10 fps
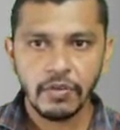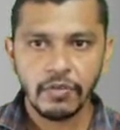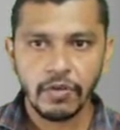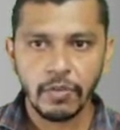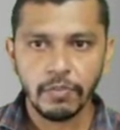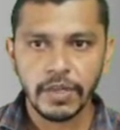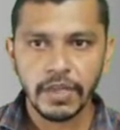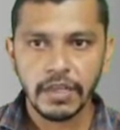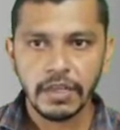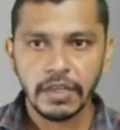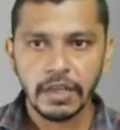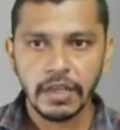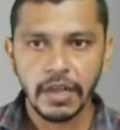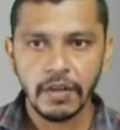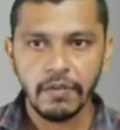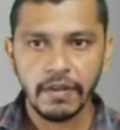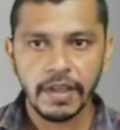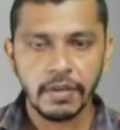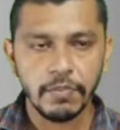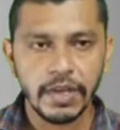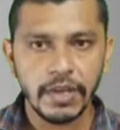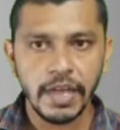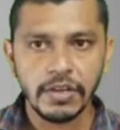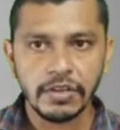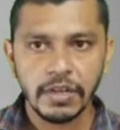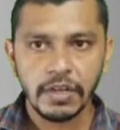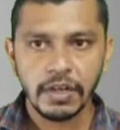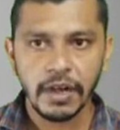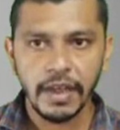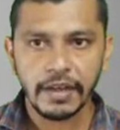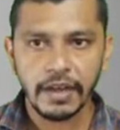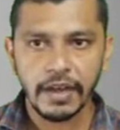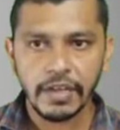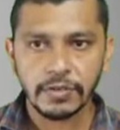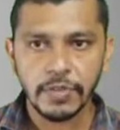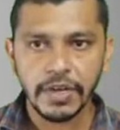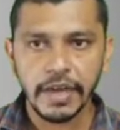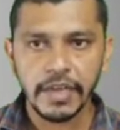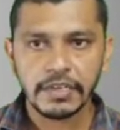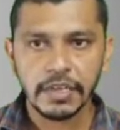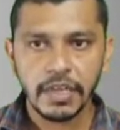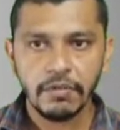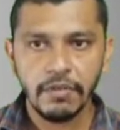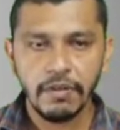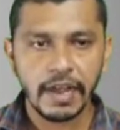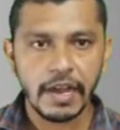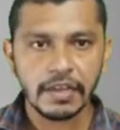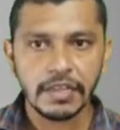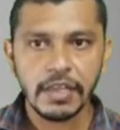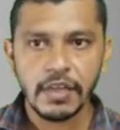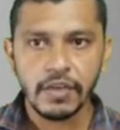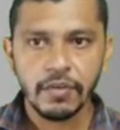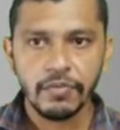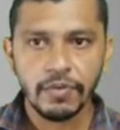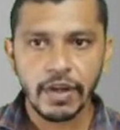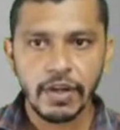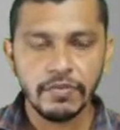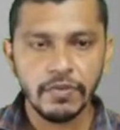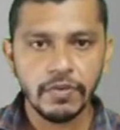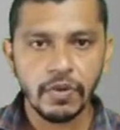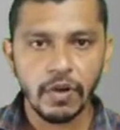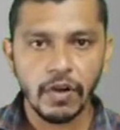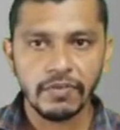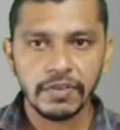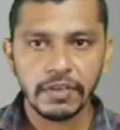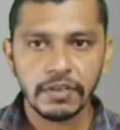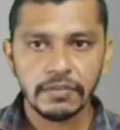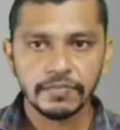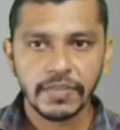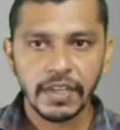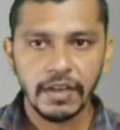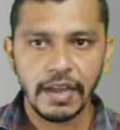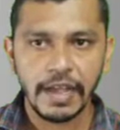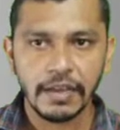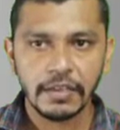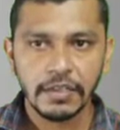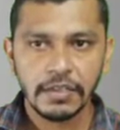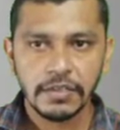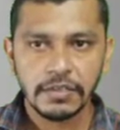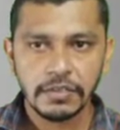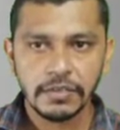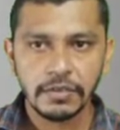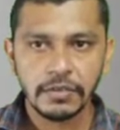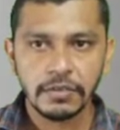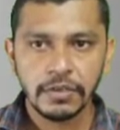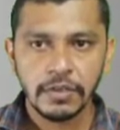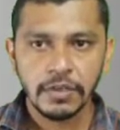from B, here we will get B dash, connect A dash B dash, we will get the front view of the line. So